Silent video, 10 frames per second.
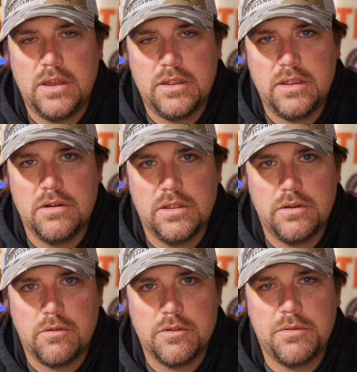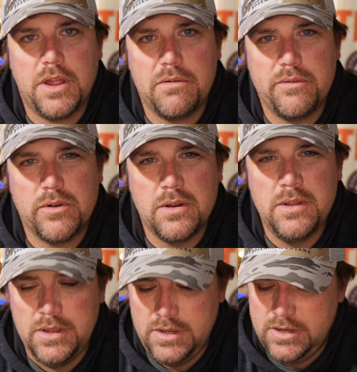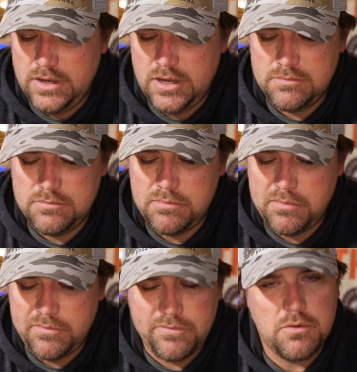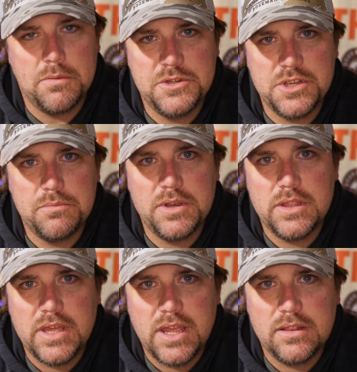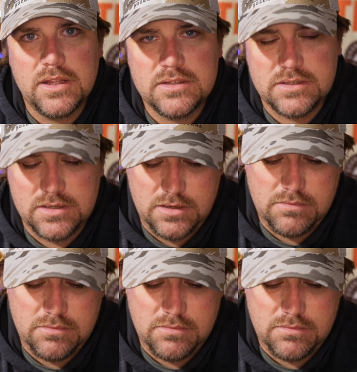here on the North Platte River. But before we jump into that, let's